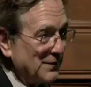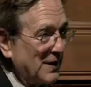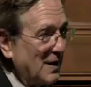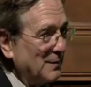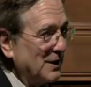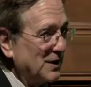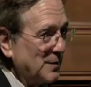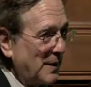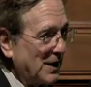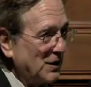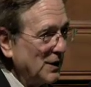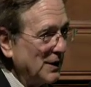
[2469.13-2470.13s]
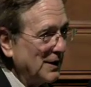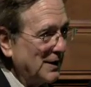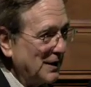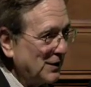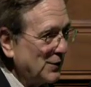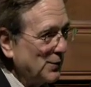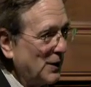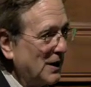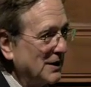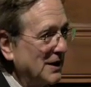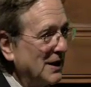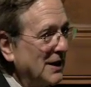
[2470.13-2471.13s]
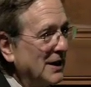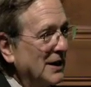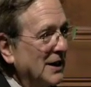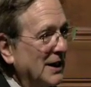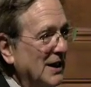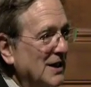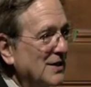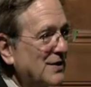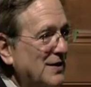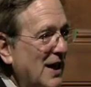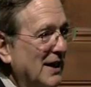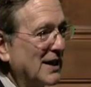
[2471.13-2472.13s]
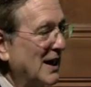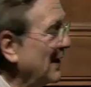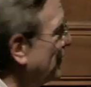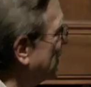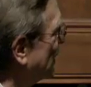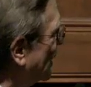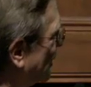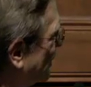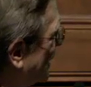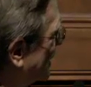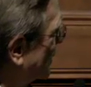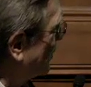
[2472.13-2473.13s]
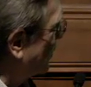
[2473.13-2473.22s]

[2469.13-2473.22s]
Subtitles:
of them, and especially this one, is that even though it's